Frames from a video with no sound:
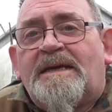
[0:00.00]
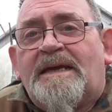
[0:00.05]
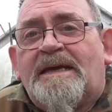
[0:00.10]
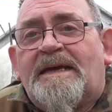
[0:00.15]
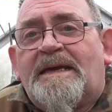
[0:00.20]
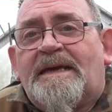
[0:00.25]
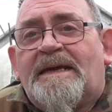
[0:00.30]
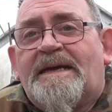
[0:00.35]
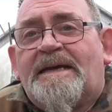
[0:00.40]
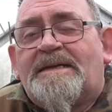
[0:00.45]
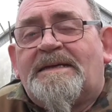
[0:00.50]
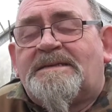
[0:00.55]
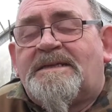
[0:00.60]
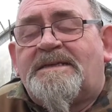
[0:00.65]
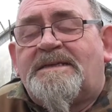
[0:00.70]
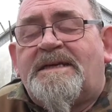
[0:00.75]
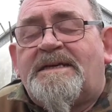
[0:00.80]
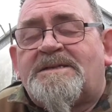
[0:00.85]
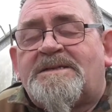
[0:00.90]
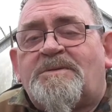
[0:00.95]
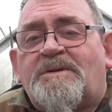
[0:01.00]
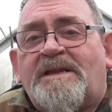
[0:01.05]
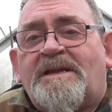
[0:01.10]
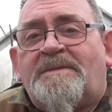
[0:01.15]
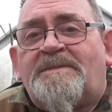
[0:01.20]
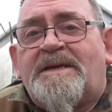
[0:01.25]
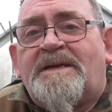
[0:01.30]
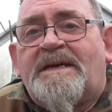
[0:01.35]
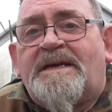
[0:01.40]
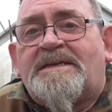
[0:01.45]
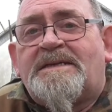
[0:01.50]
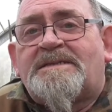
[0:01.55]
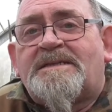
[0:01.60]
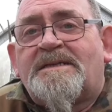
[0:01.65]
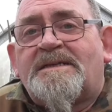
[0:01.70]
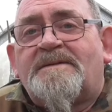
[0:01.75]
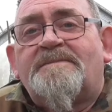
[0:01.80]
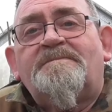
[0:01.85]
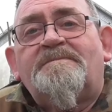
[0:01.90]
Today's one of them days